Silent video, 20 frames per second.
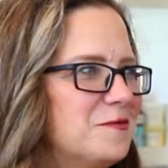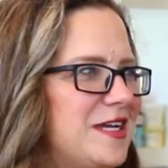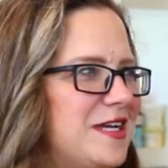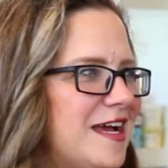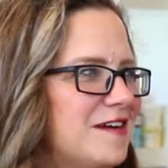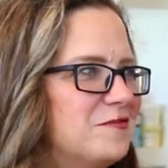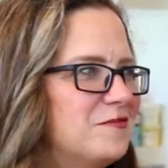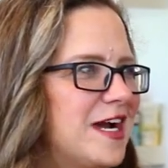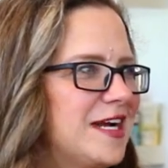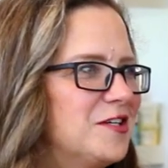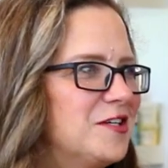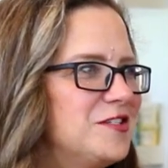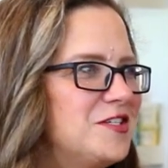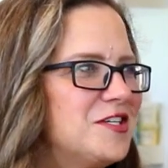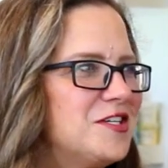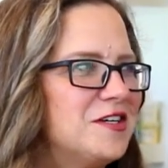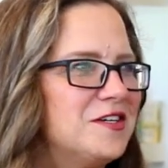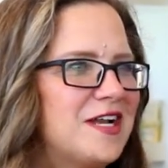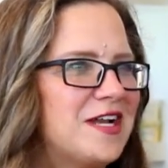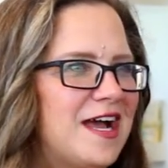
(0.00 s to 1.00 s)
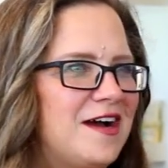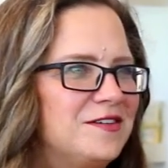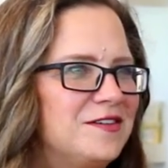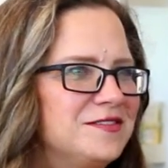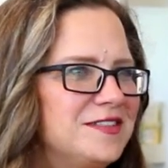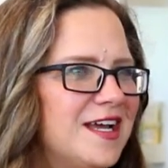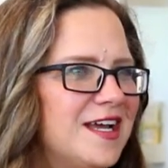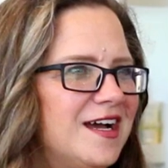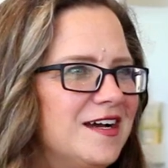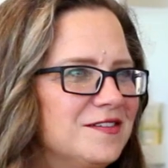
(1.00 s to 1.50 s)
we have record
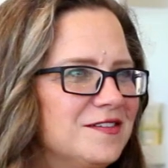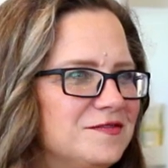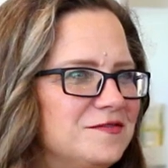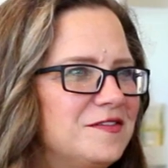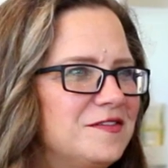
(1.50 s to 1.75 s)
turnout uh,